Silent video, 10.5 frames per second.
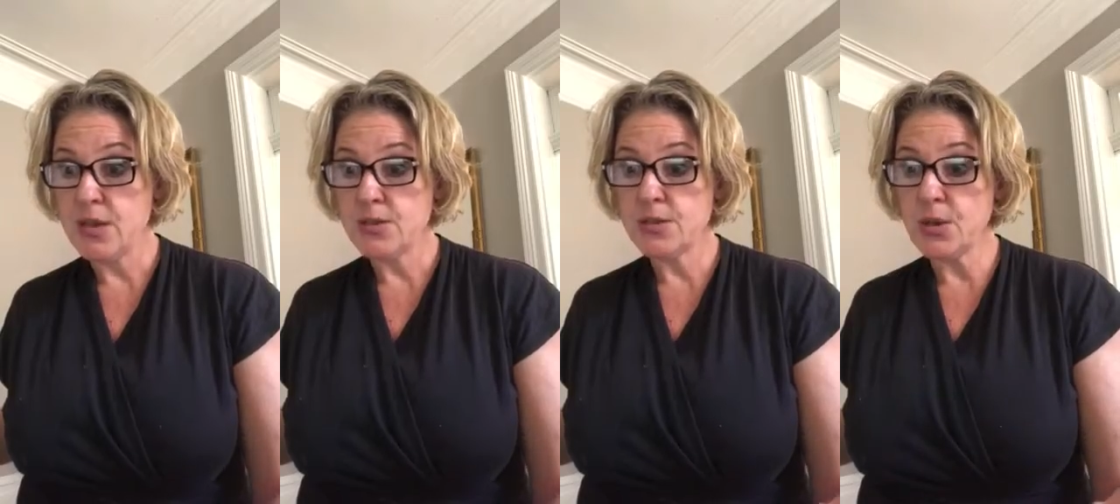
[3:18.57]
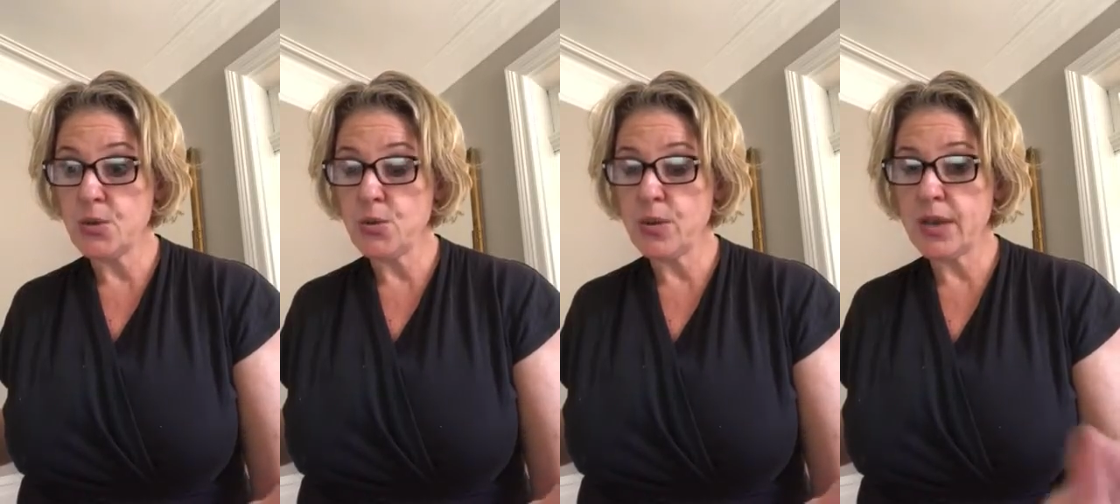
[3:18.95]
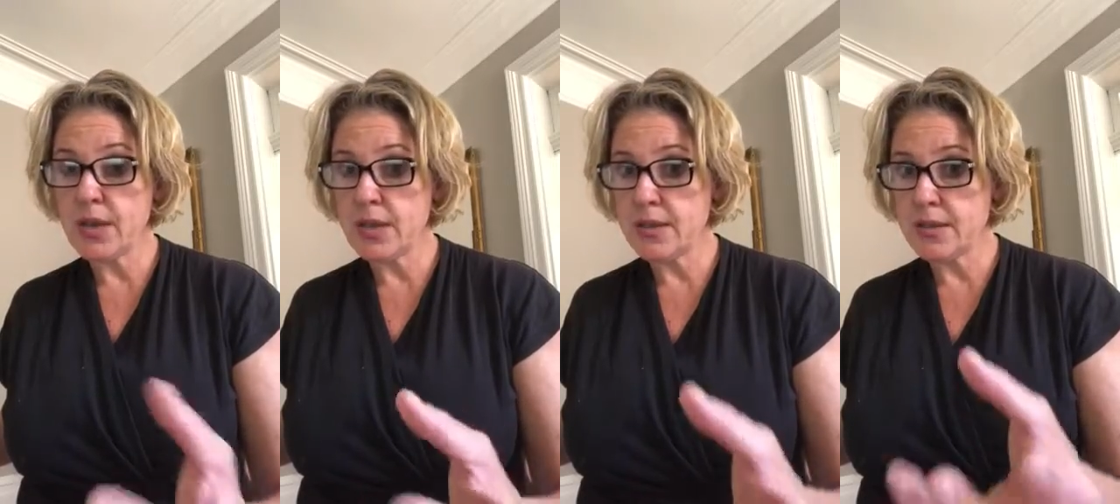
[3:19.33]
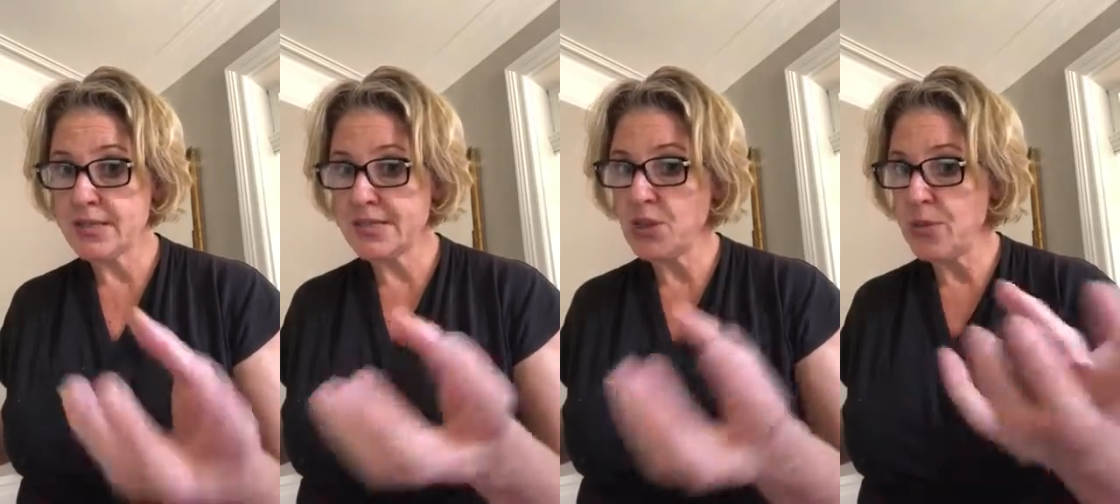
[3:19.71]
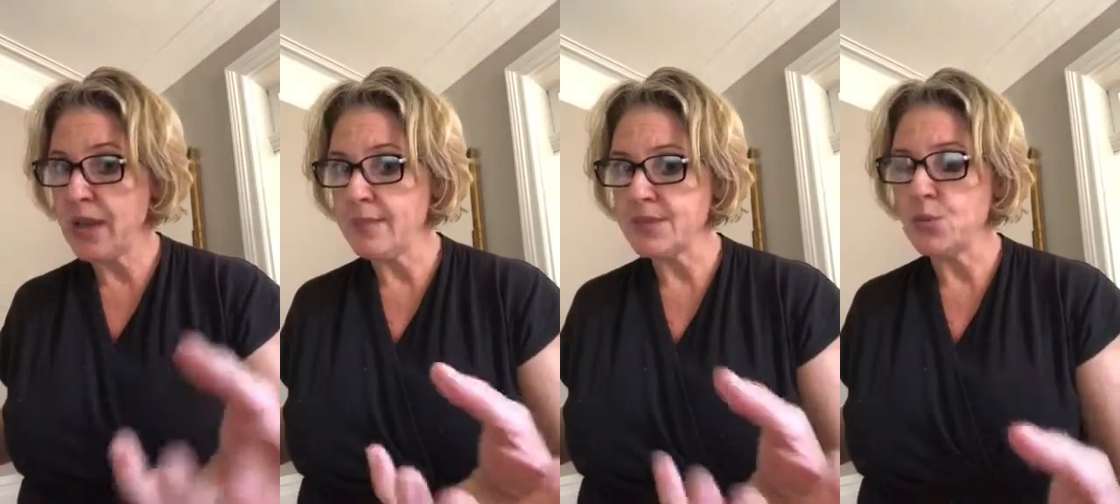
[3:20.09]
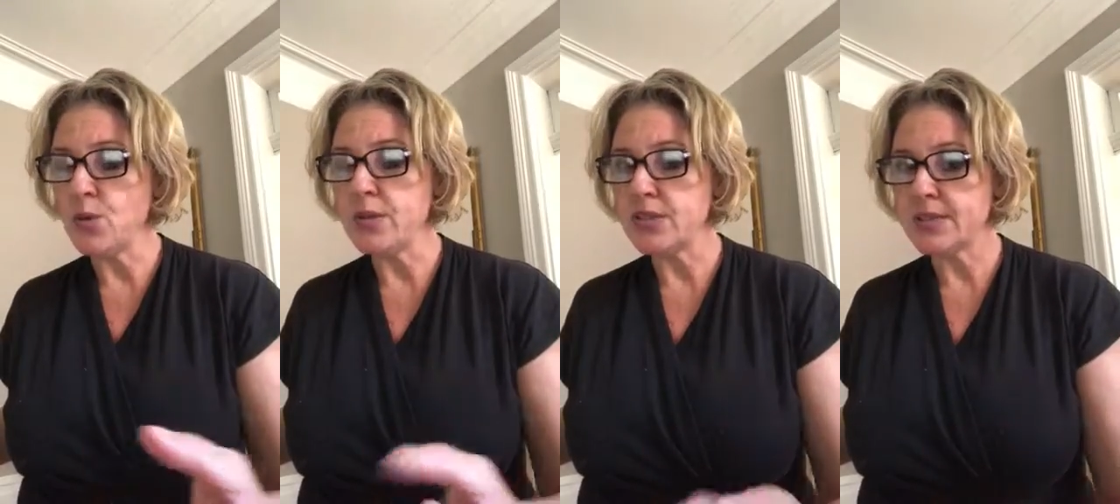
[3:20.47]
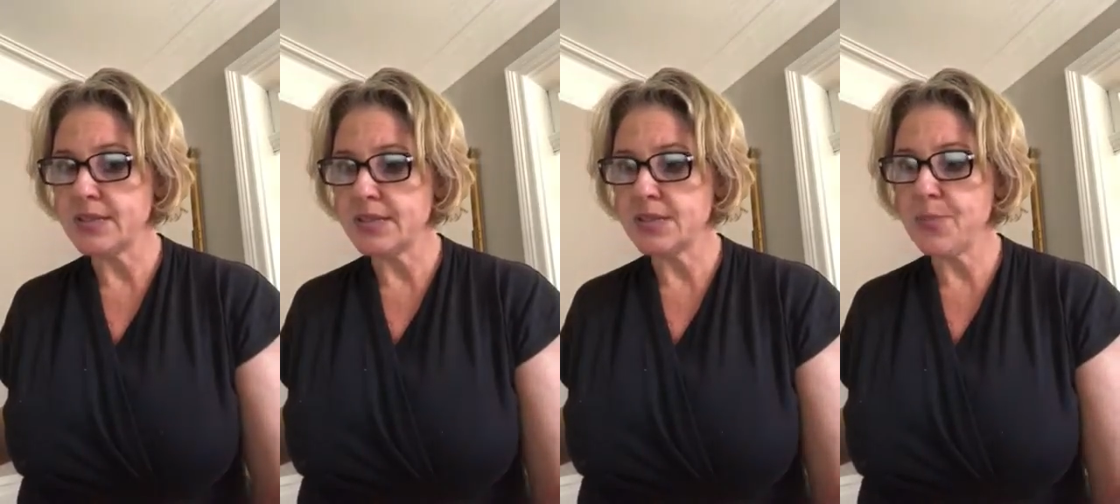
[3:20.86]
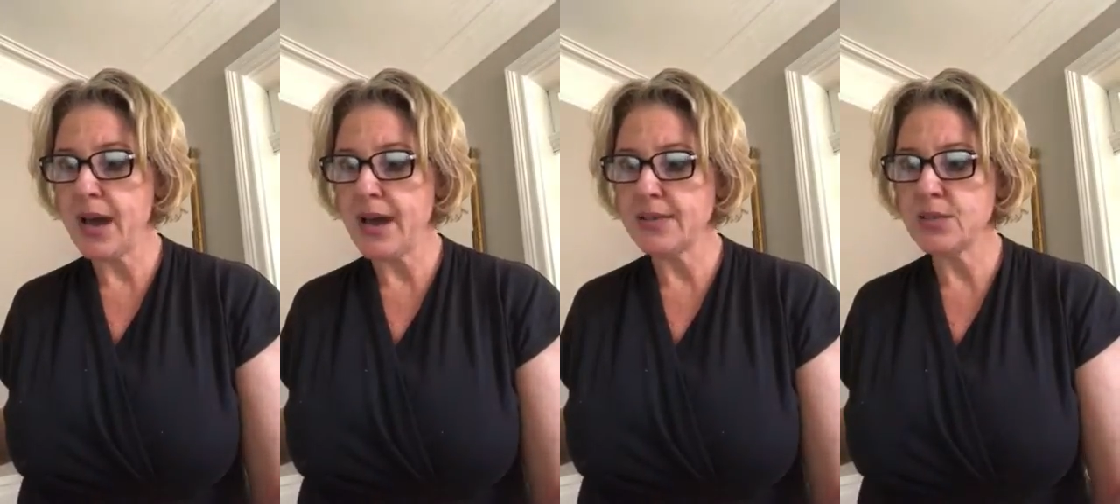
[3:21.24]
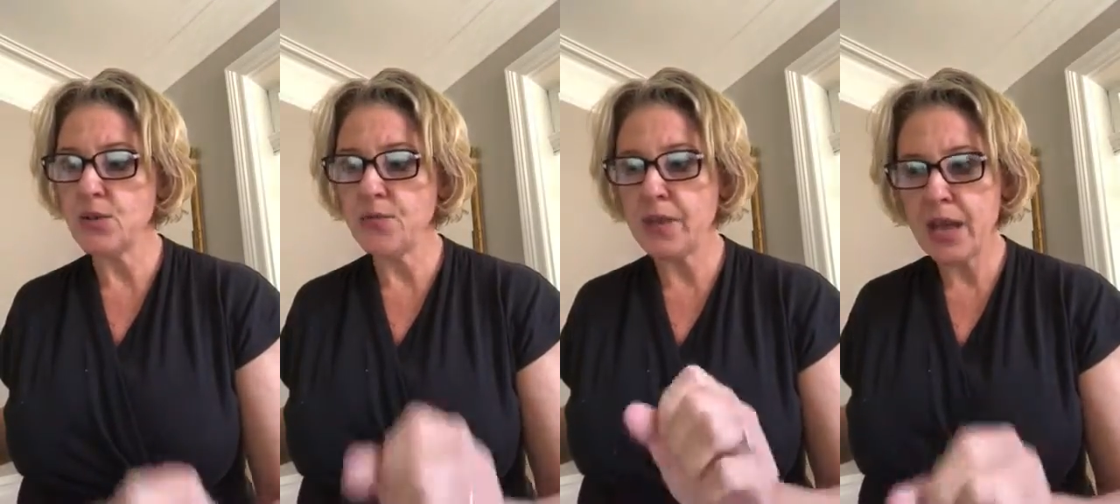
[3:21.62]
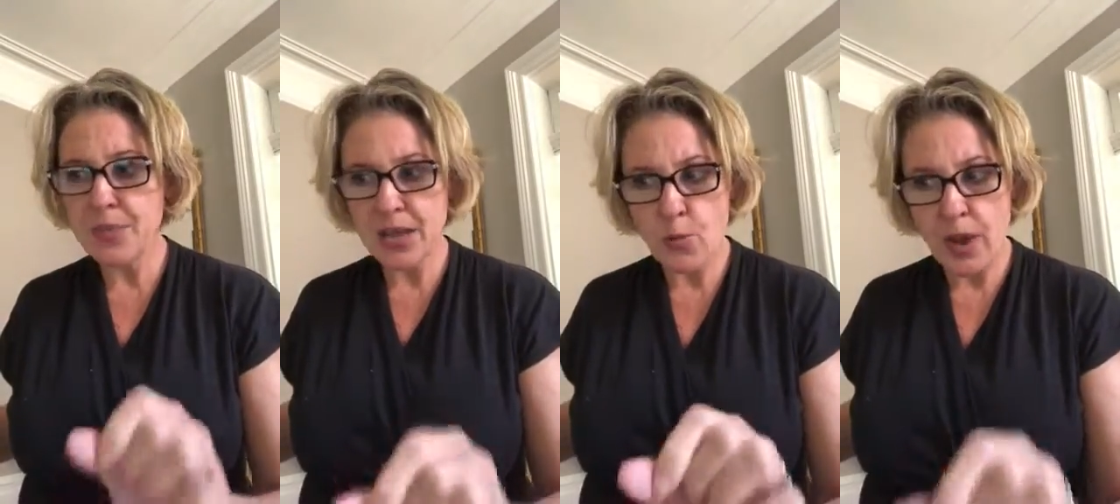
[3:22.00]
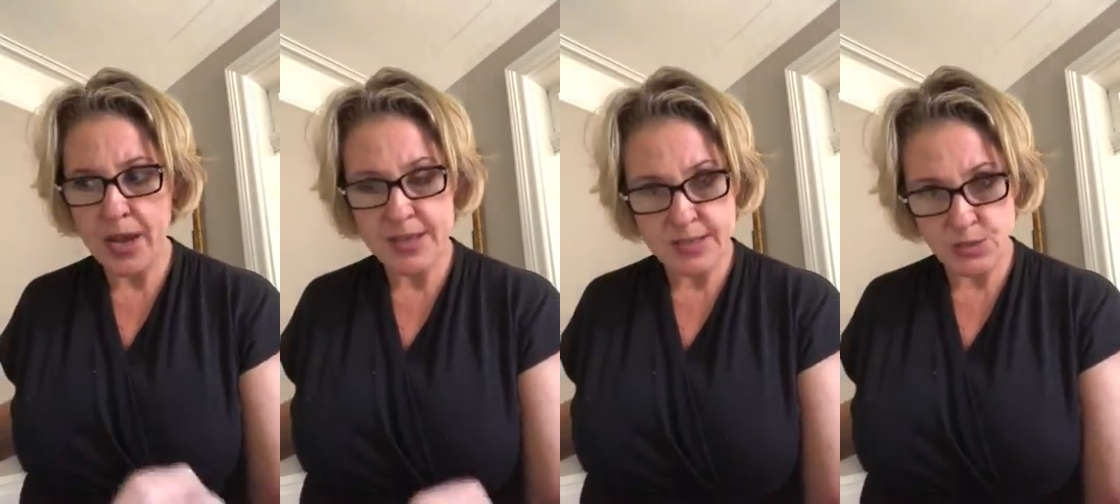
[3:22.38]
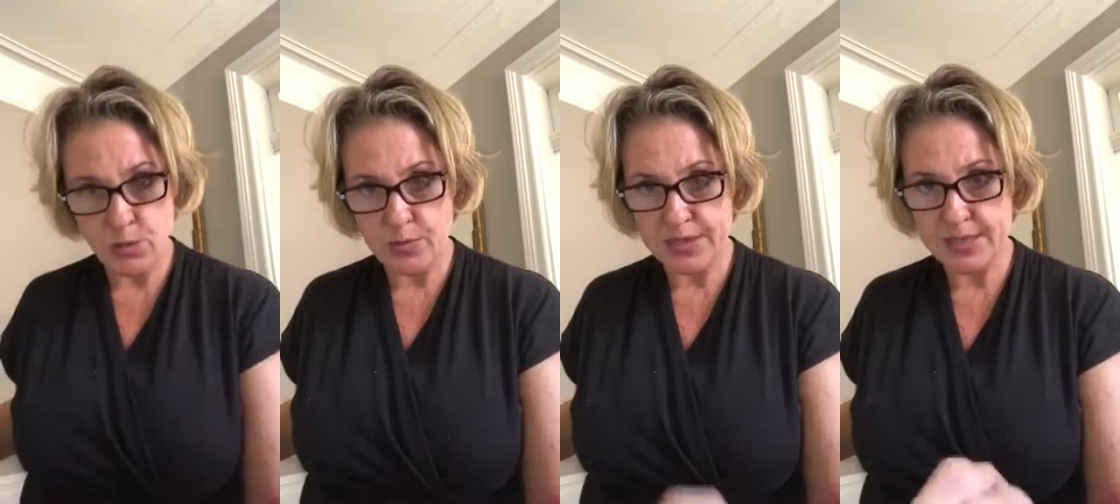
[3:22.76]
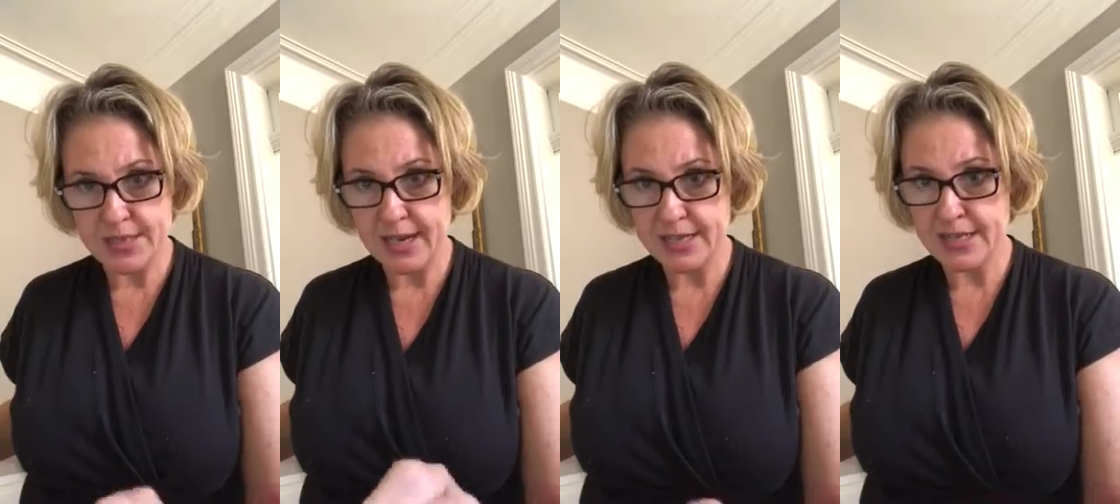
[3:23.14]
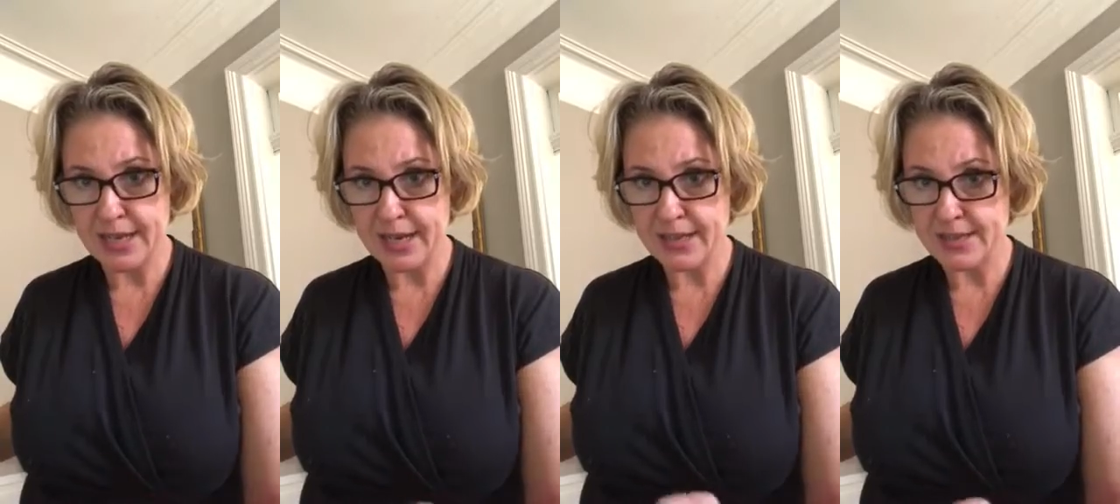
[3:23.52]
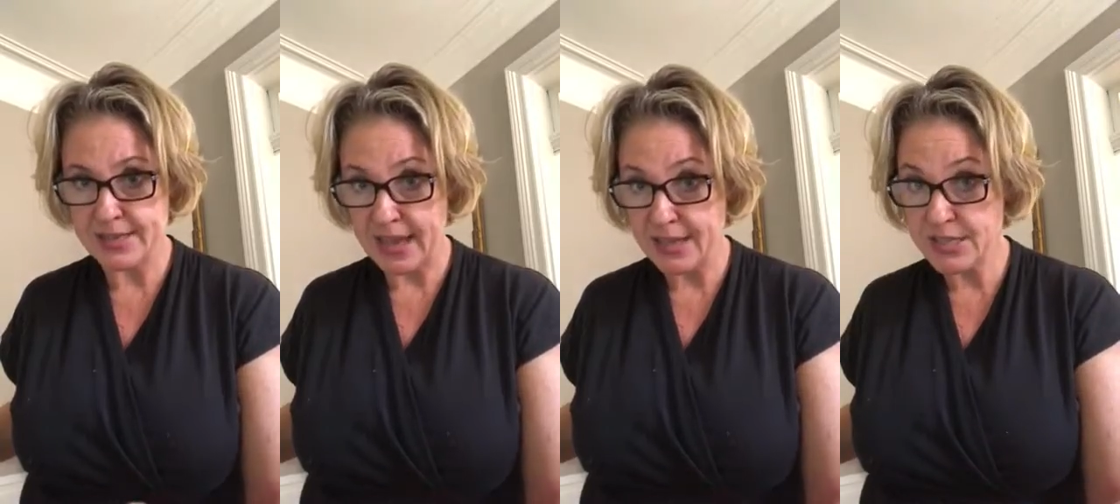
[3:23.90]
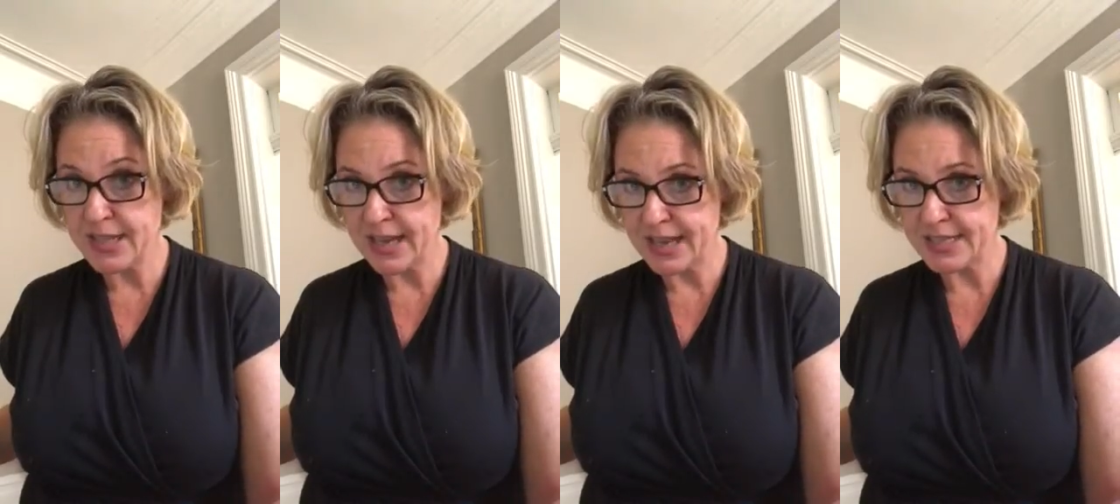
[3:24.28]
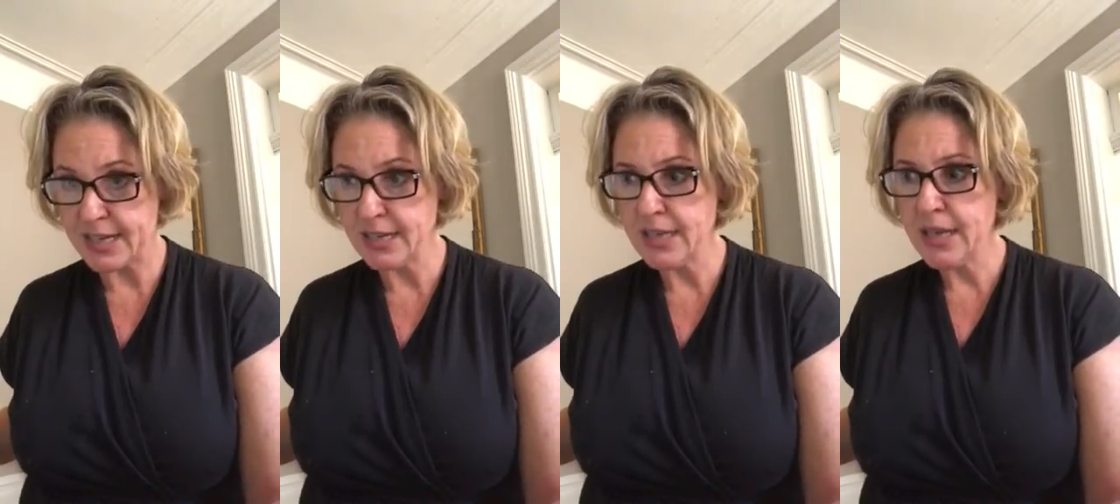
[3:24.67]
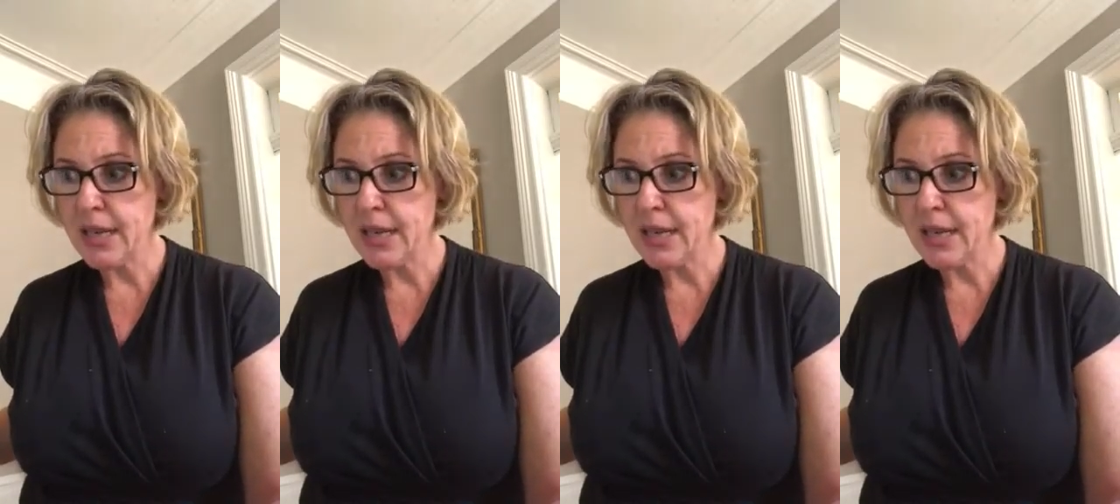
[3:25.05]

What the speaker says: So the cell becomes more than just its part. So phonemic awareness is where we start to link the sound to the letter,